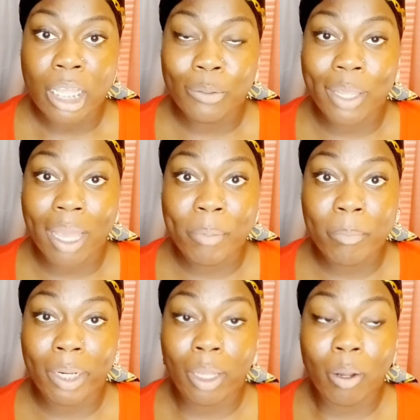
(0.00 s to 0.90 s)
You have
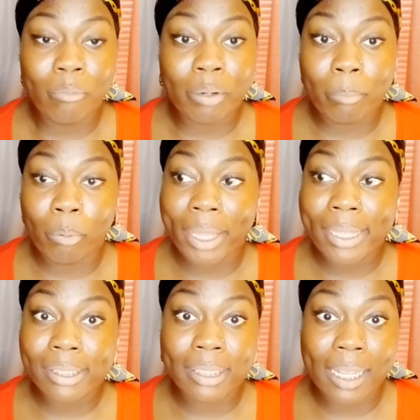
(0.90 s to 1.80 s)
people that go from
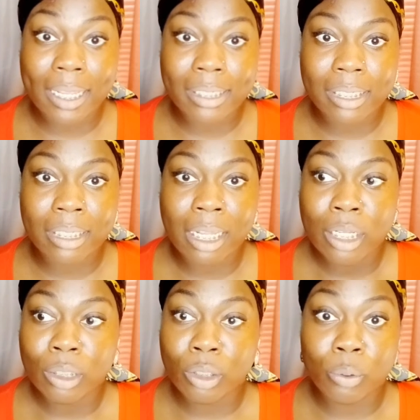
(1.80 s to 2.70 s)
praise dancing
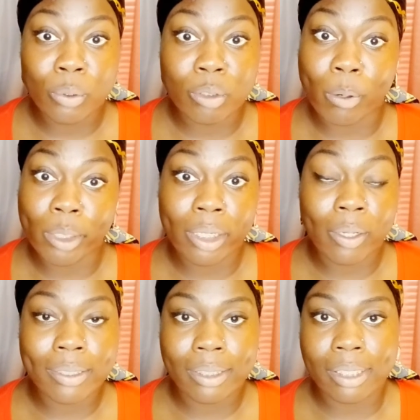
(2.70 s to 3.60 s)
to twerking
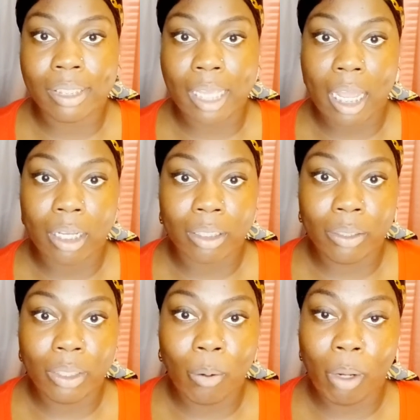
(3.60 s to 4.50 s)
on TikTok,
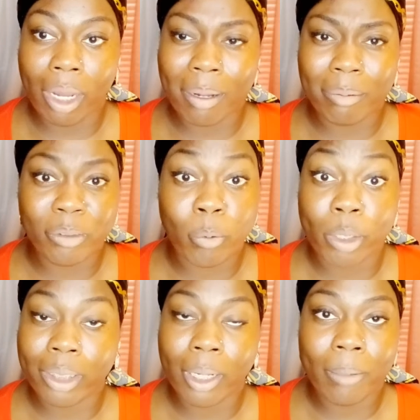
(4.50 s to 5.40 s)
you know,
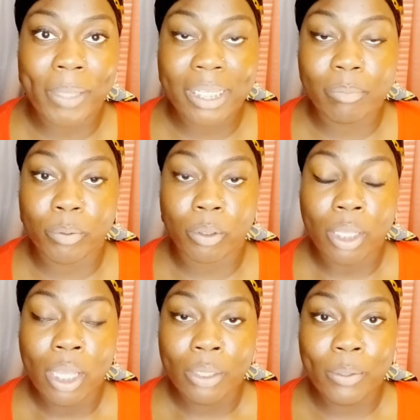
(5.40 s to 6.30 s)
twerking on Facebook.
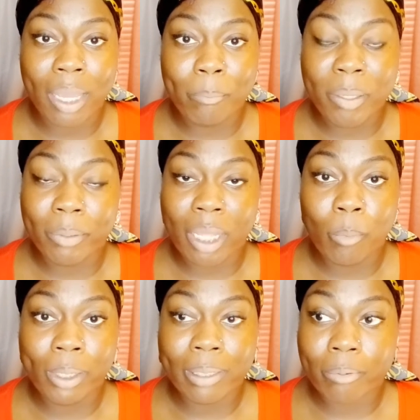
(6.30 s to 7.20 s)
You have people that
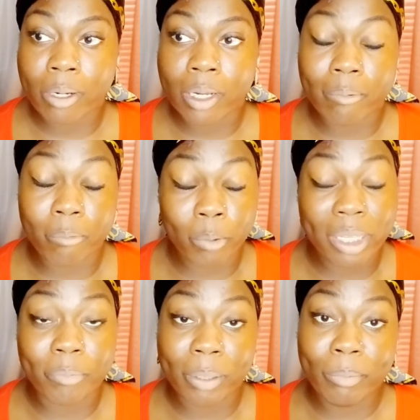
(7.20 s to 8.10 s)

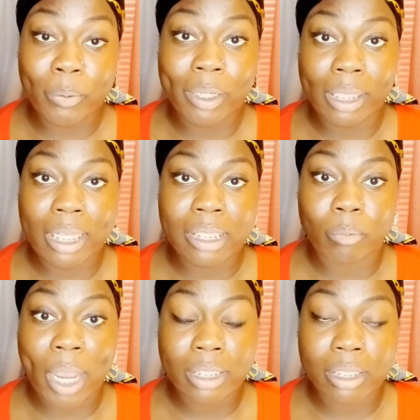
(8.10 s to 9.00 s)
went from doing things
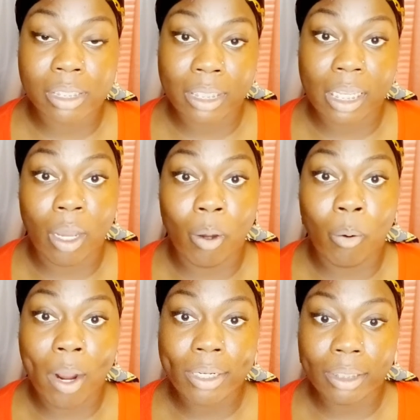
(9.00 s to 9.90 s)
righteously and
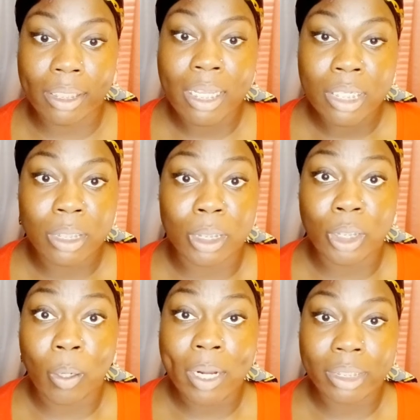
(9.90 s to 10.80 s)
wholeheartedly to
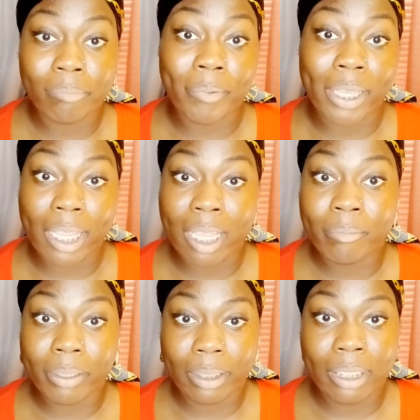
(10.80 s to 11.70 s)
charging for
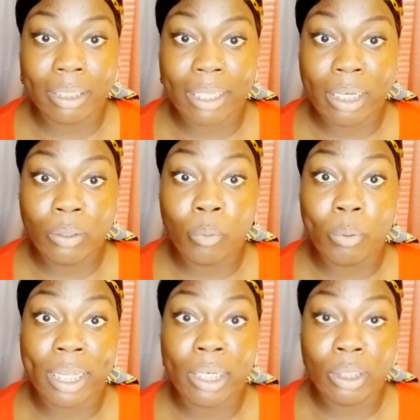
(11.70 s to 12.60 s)
everything that they do
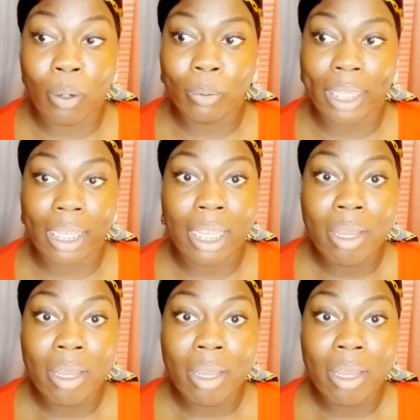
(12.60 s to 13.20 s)
when they know that